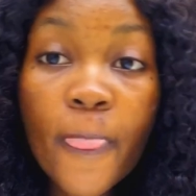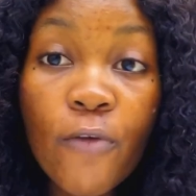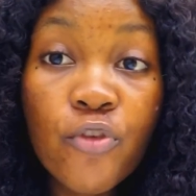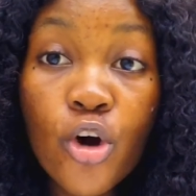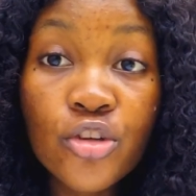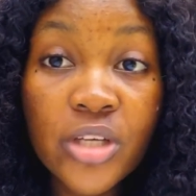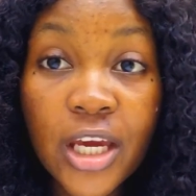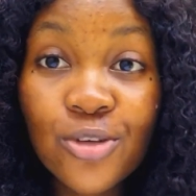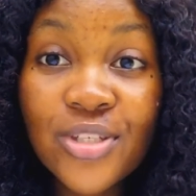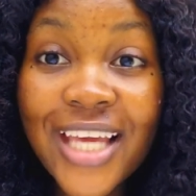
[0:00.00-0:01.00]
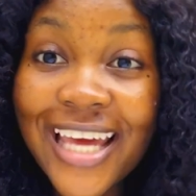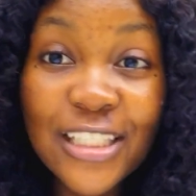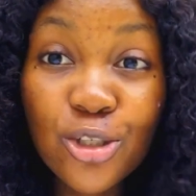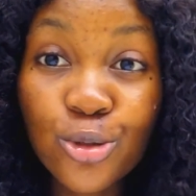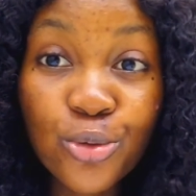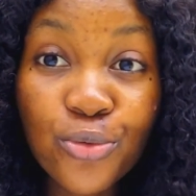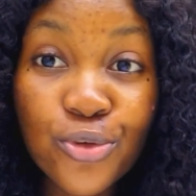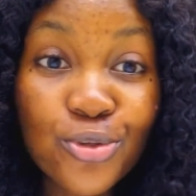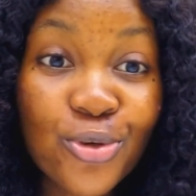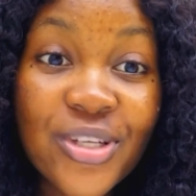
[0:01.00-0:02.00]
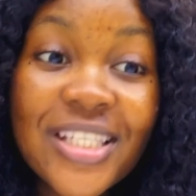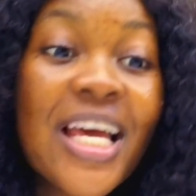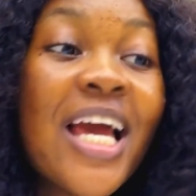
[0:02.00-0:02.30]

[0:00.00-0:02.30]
Of course, you can use any cloth of your choice.